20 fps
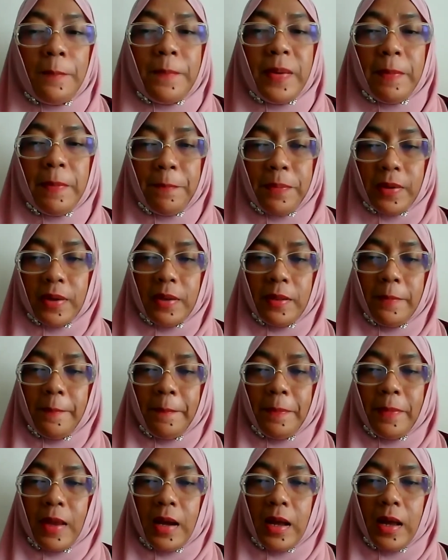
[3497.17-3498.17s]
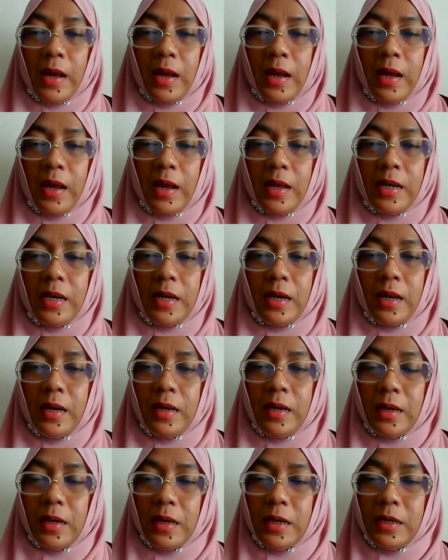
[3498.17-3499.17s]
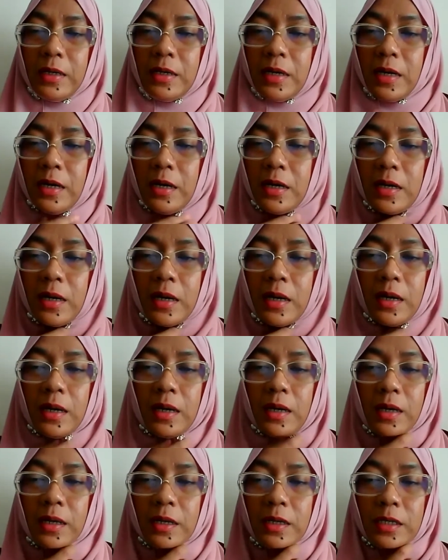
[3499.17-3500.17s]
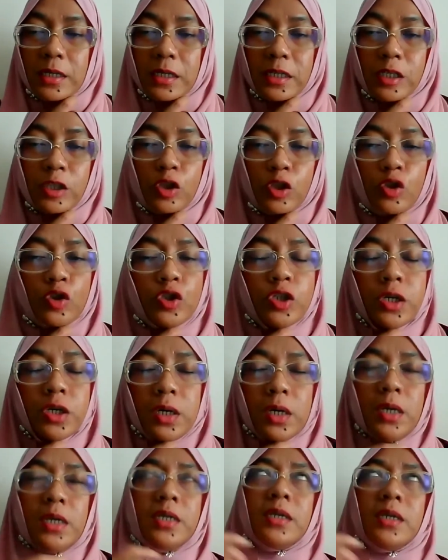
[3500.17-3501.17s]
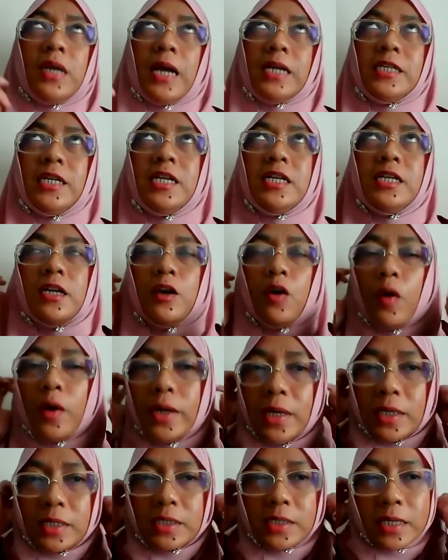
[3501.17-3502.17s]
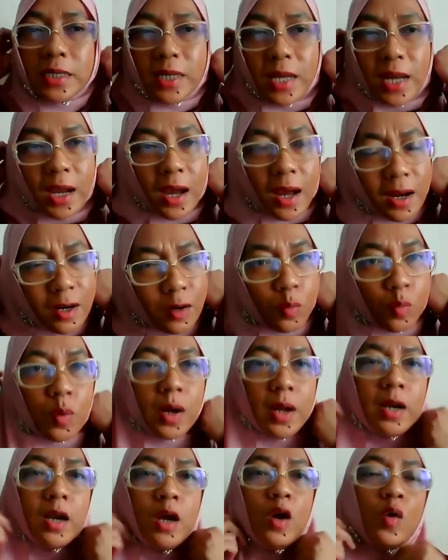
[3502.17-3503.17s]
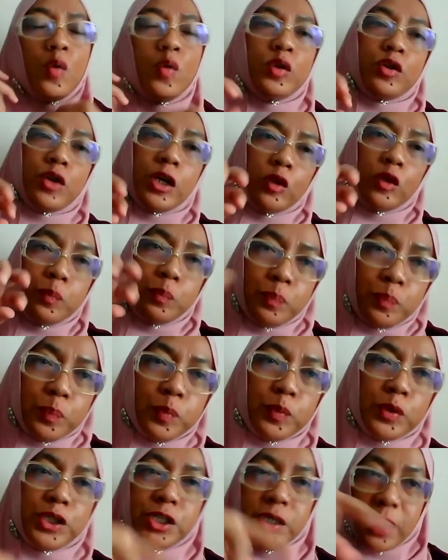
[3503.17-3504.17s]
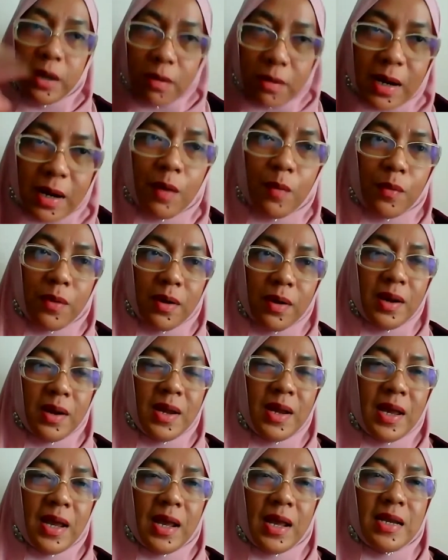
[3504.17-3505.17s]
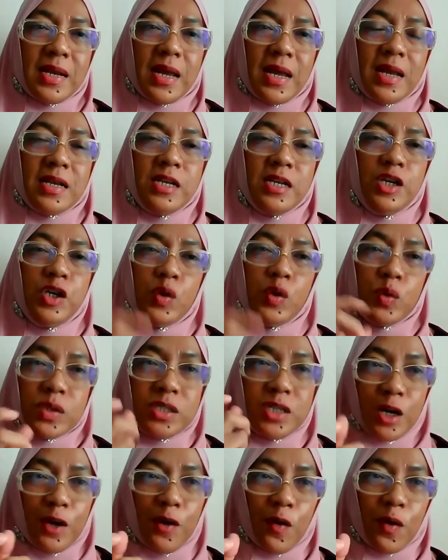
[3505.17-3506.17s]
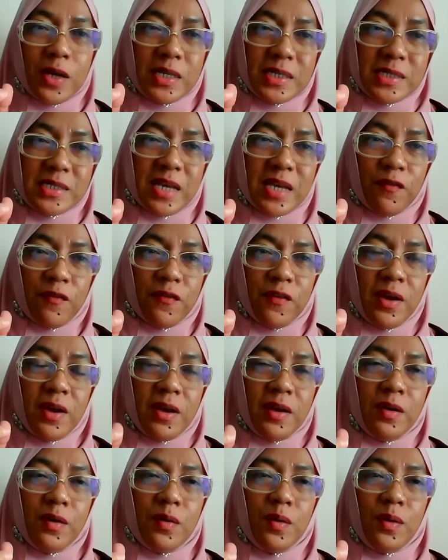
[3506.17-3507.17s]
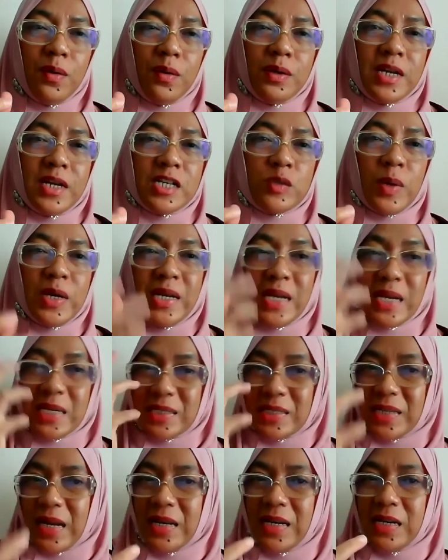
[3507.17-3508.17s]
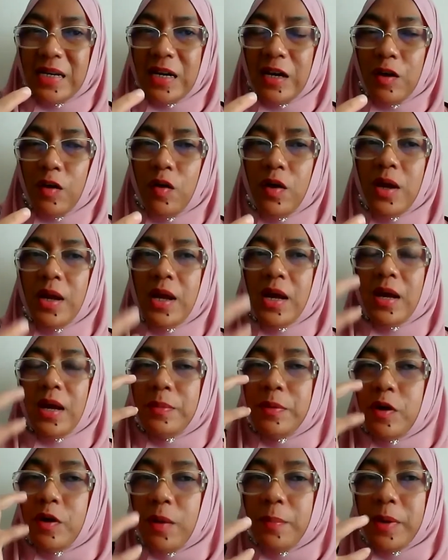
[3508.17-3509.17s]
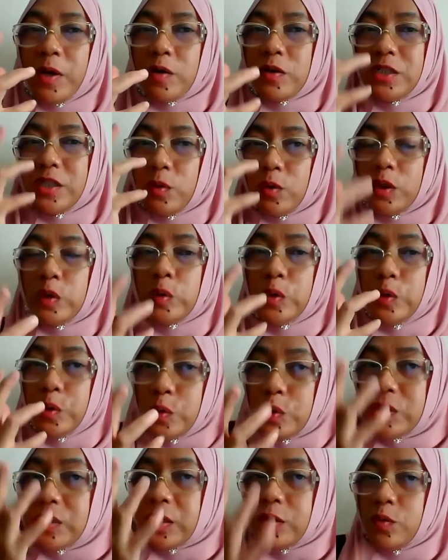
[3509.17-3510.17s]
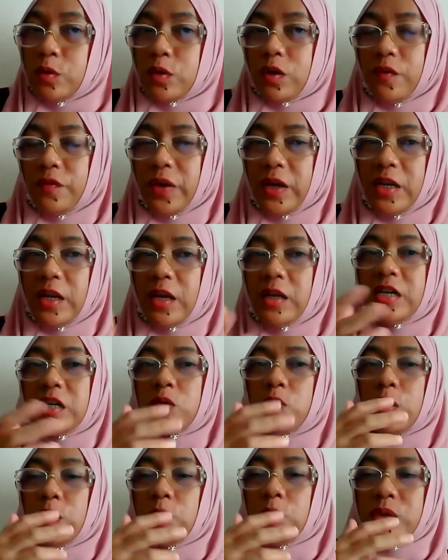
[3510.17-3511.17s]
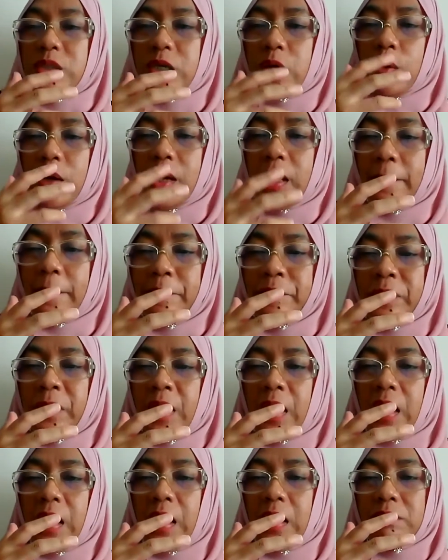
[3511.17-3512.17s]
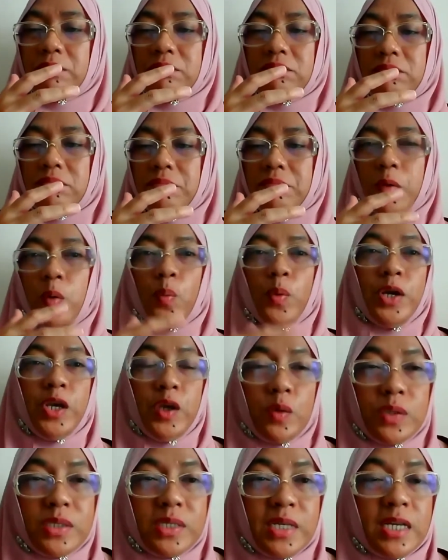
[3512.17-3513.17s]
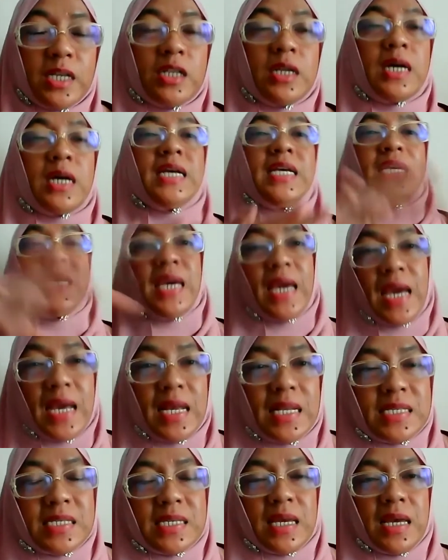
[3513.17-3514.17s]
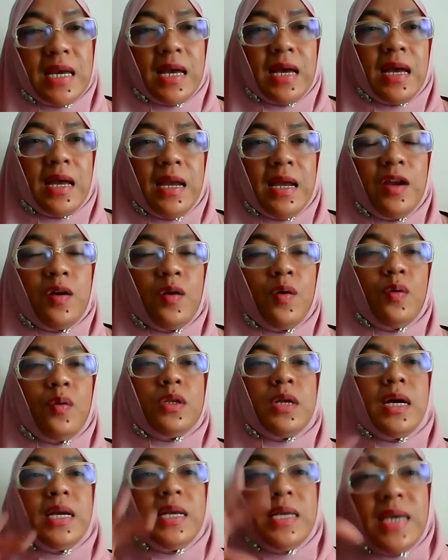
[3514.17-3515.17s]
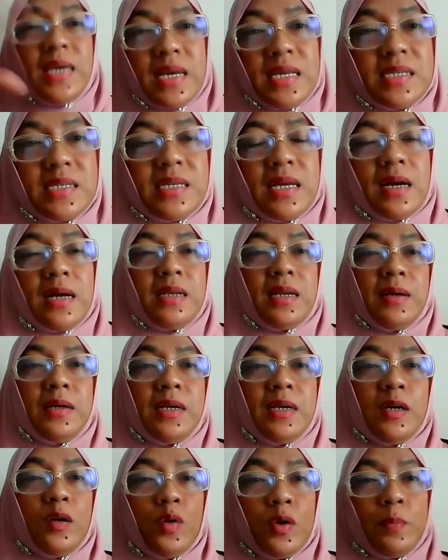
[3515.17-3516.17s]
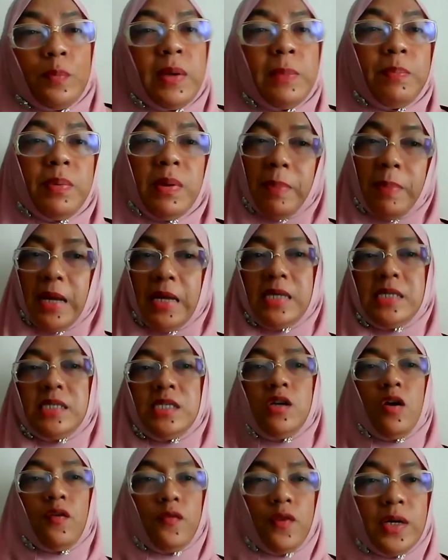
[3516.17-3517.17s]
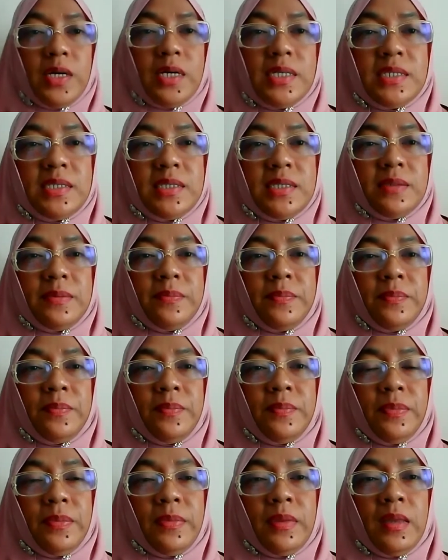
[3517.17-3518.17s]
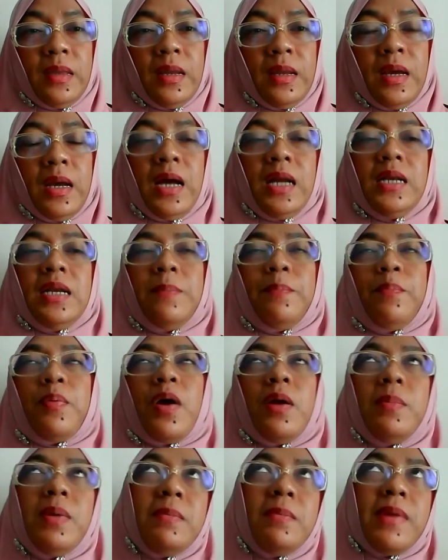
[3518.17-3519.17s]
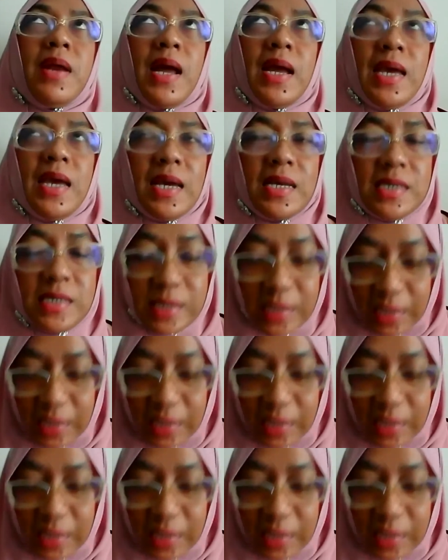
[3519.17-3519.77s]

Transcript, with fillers: people, uh, the, the, the, uh, the actually the lawyers they are the one who try to pushing around and and use the law itself you know, that's why they study the law, not because they want to use the good of it. They just want to say, okay, uh, we use it against, you know, against the, the, the good people, but it's not for us. The problem that I can